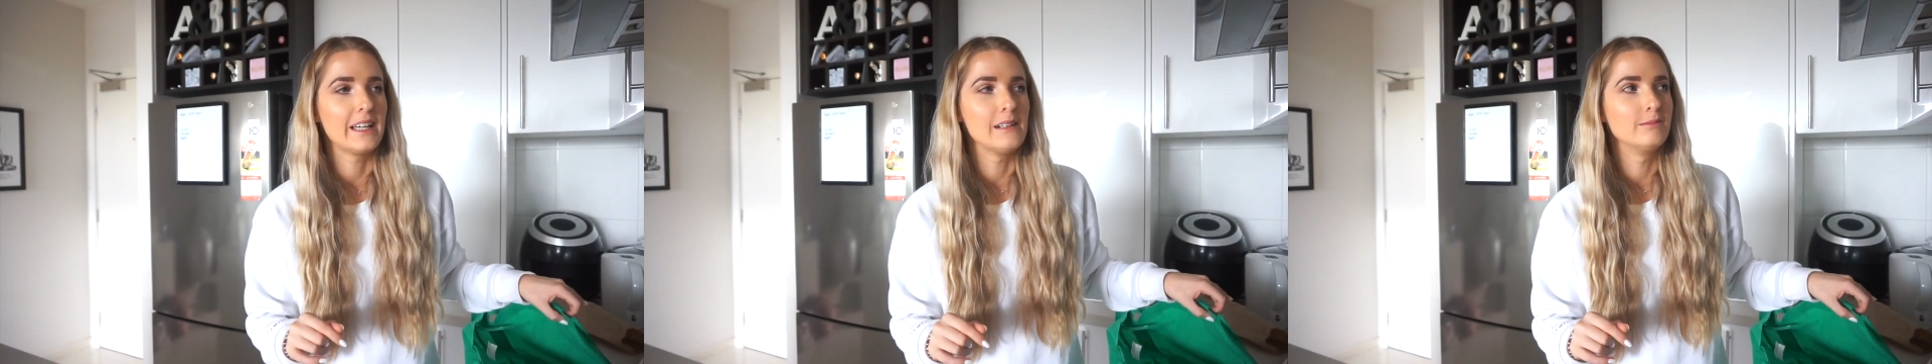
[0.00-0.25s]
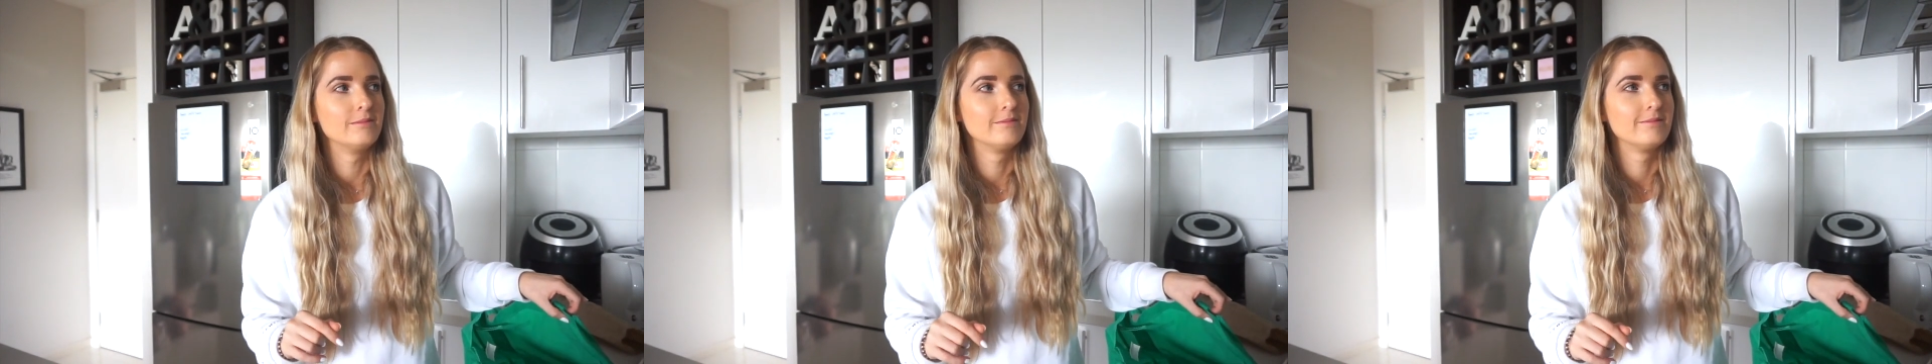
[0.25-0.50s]

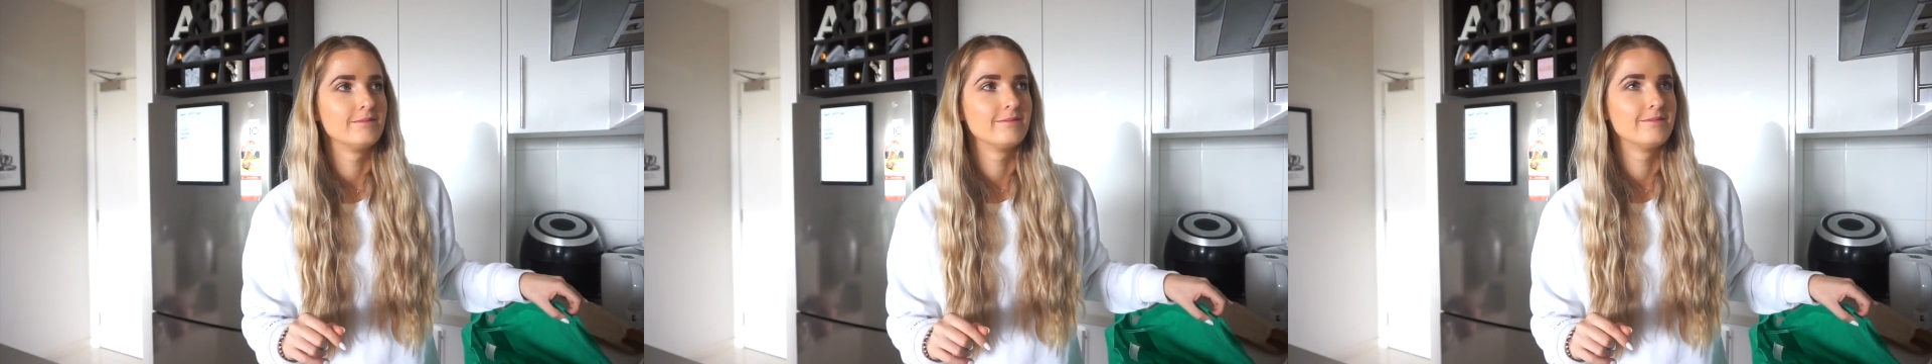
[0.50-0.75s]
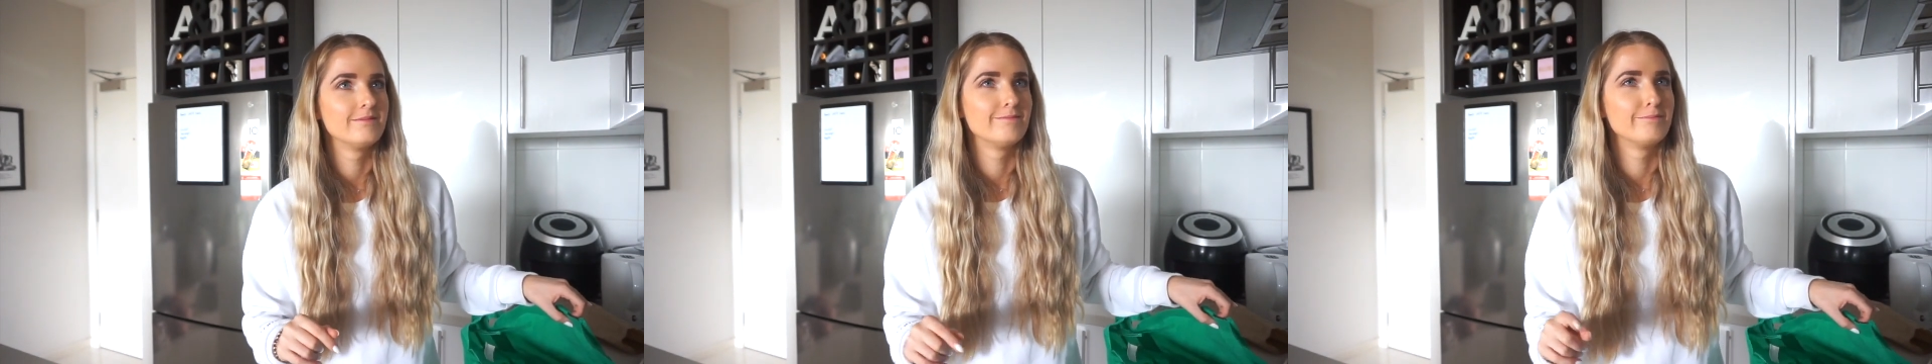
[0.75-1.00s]
am,
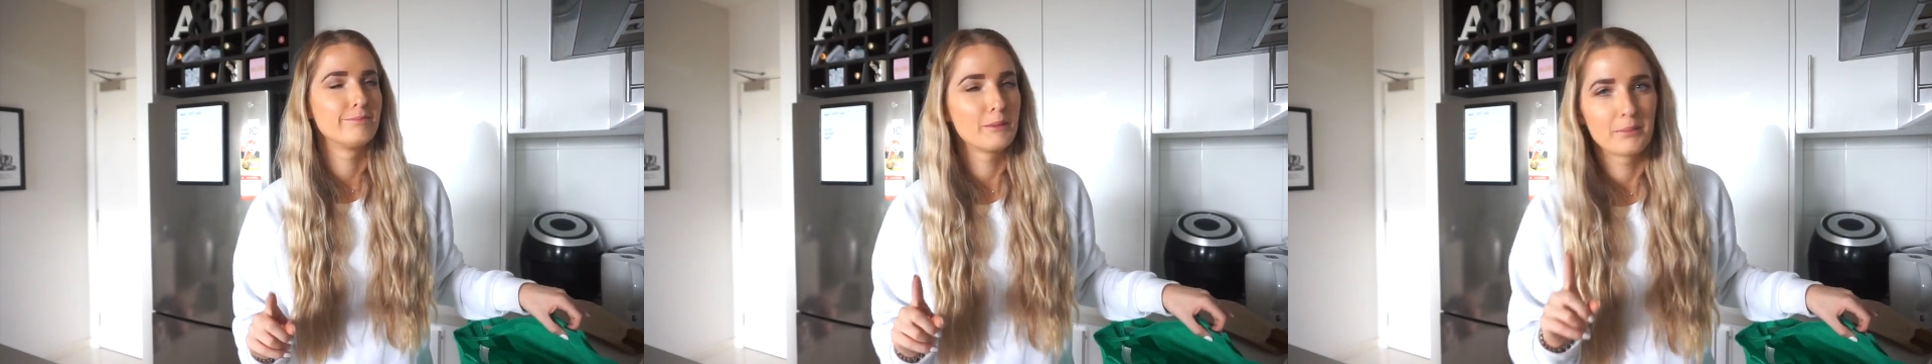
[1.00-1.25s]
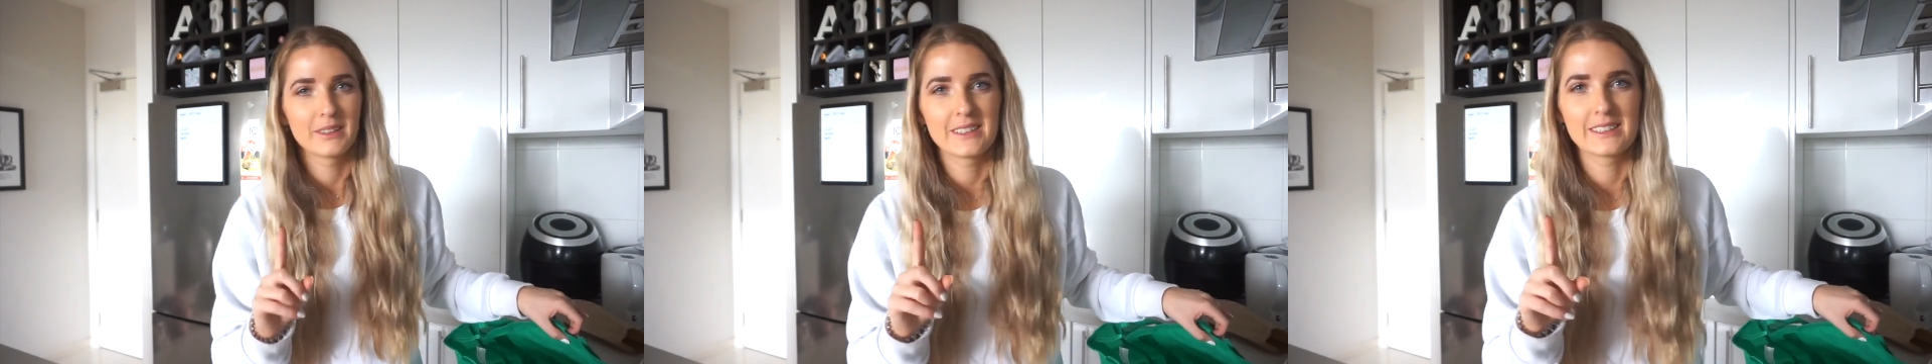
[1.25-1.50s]

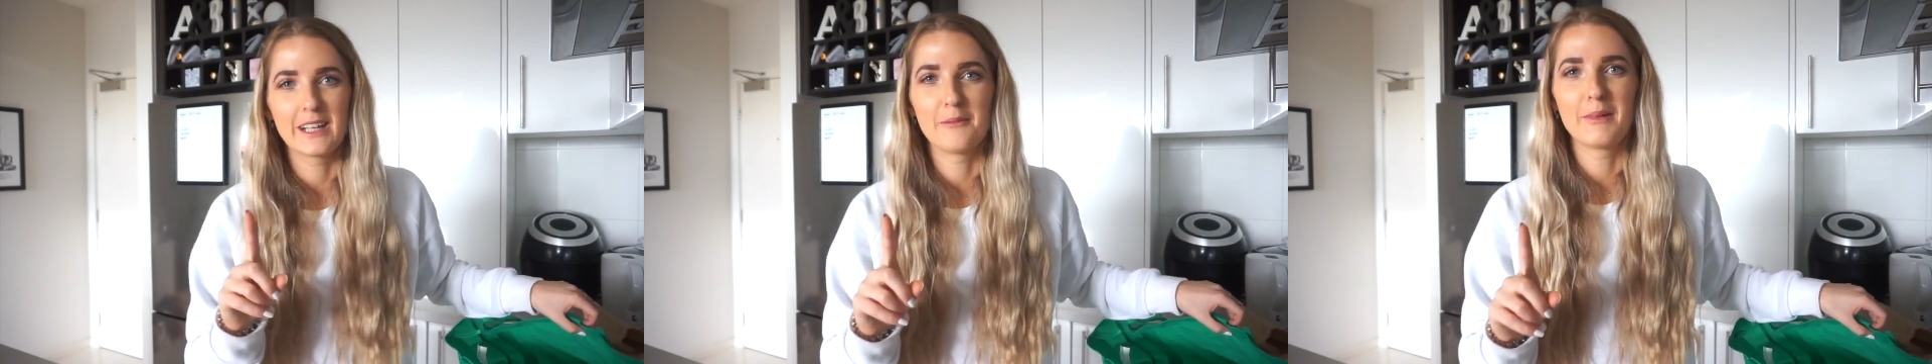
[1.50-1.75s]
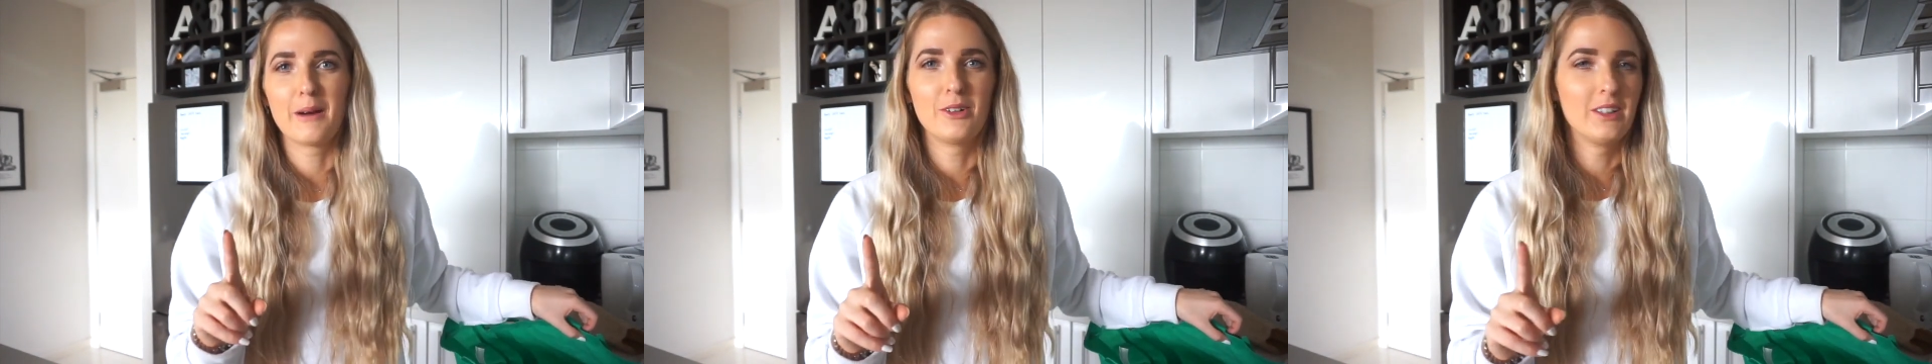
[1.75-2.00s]
but please tell
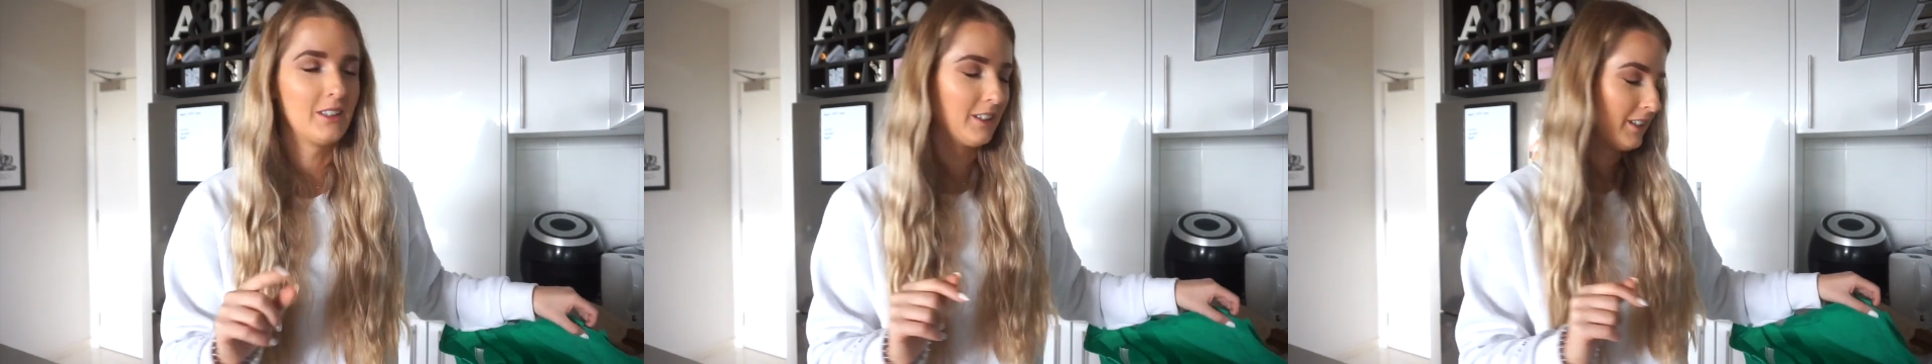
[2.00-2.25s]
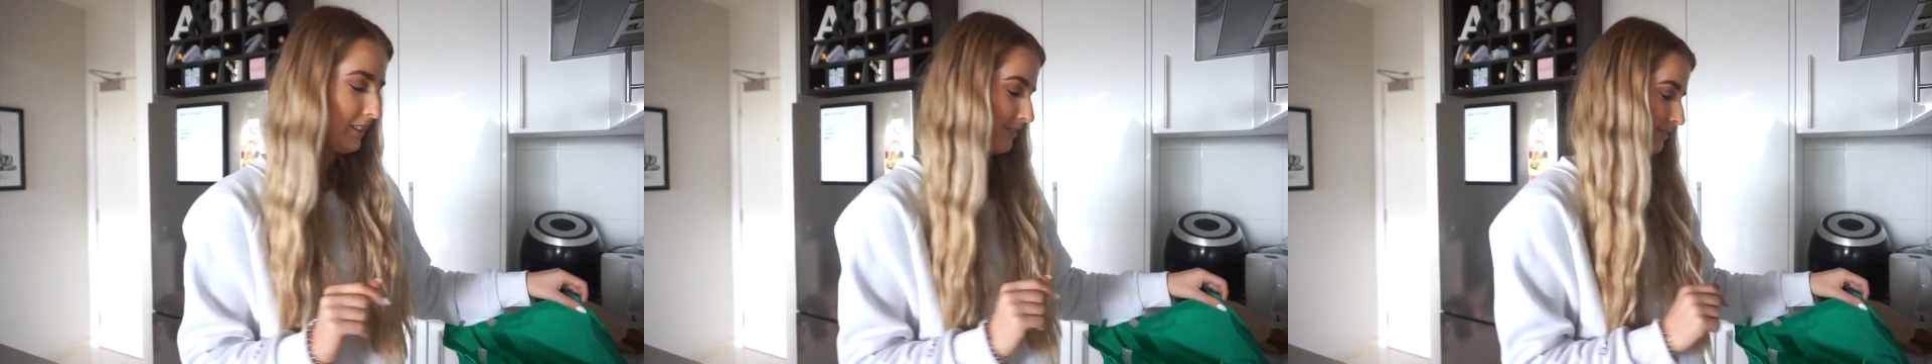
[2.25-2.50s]
me I'm not
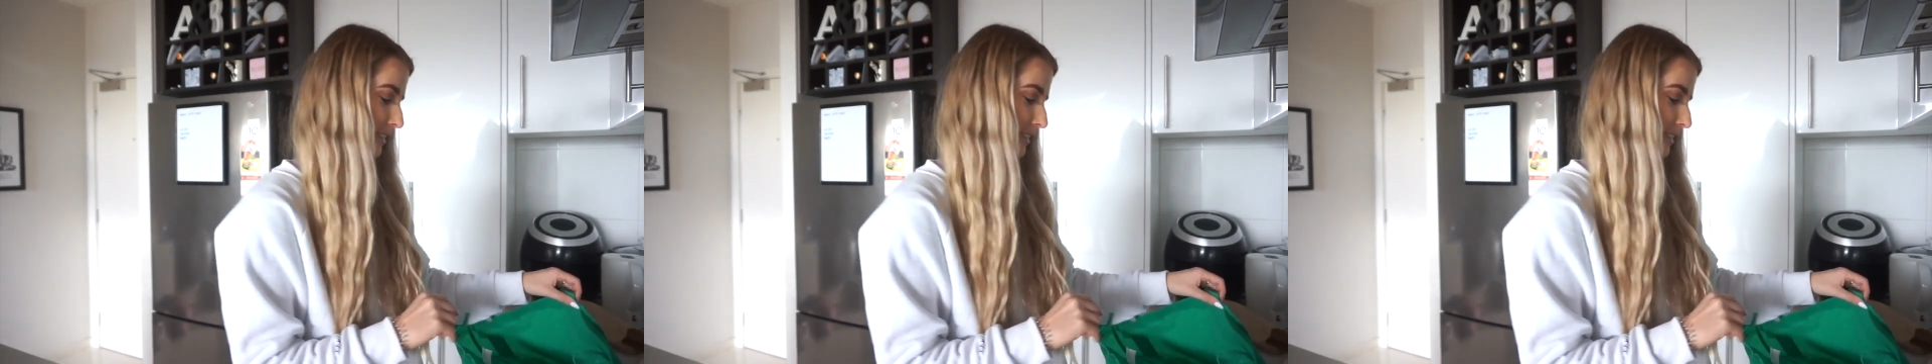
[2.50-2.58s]
alone.